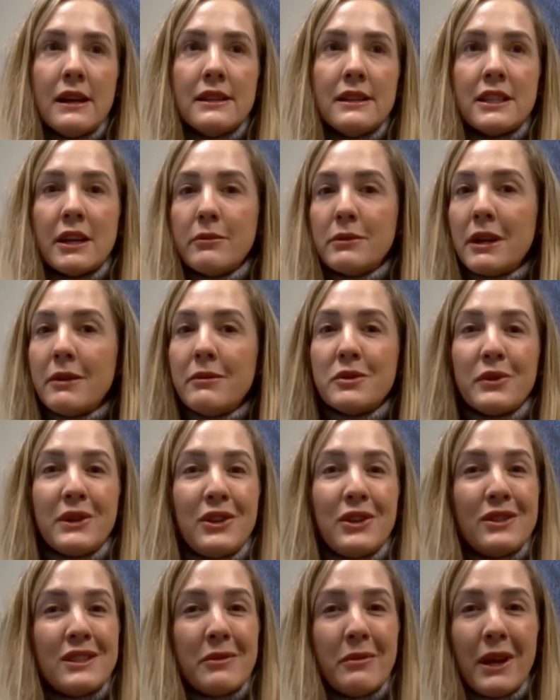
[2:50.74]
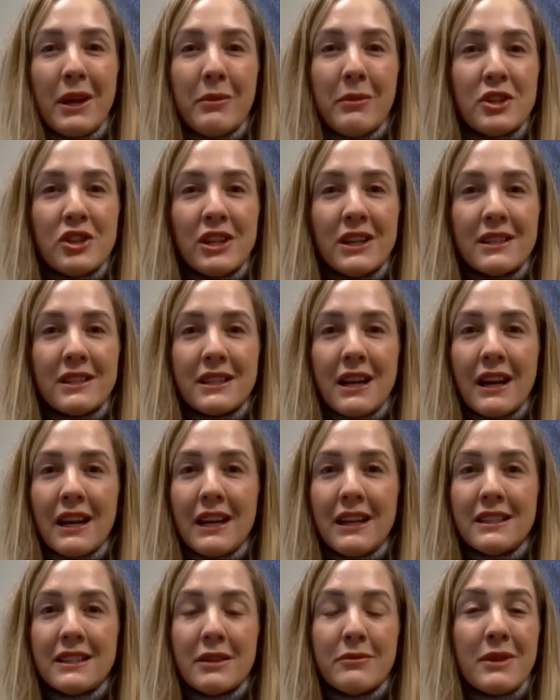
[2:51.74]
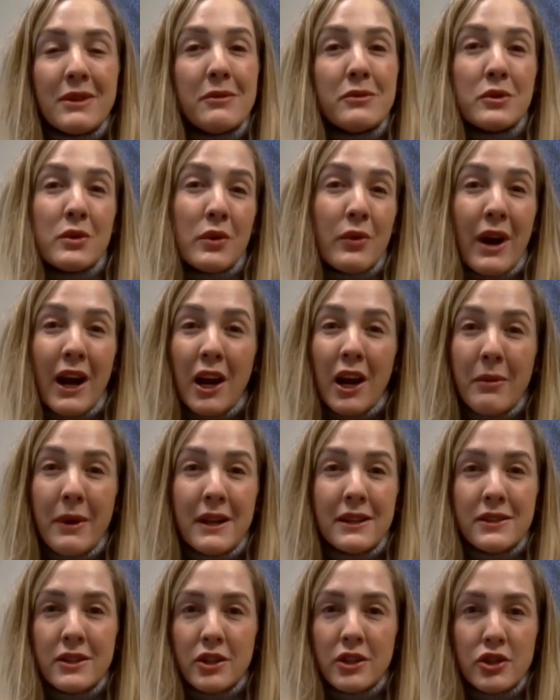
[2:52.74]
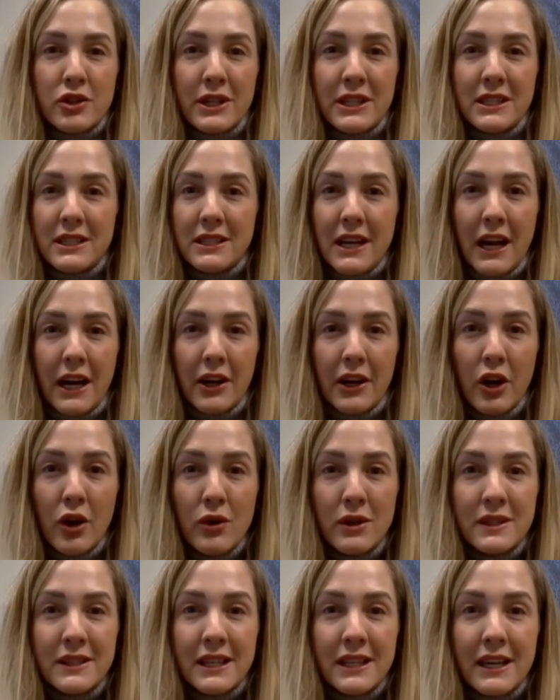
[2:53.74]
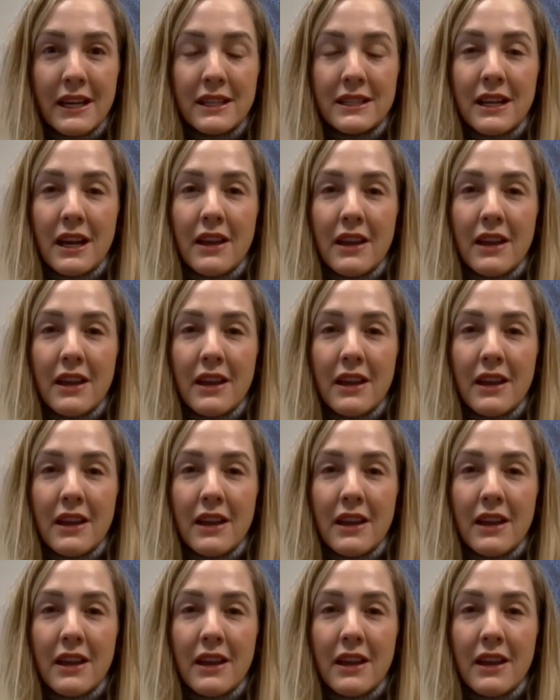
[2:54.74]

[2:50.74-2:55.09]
Sometimes we do some imaging studies, sometimes we'll recommend surgery to diagnose it,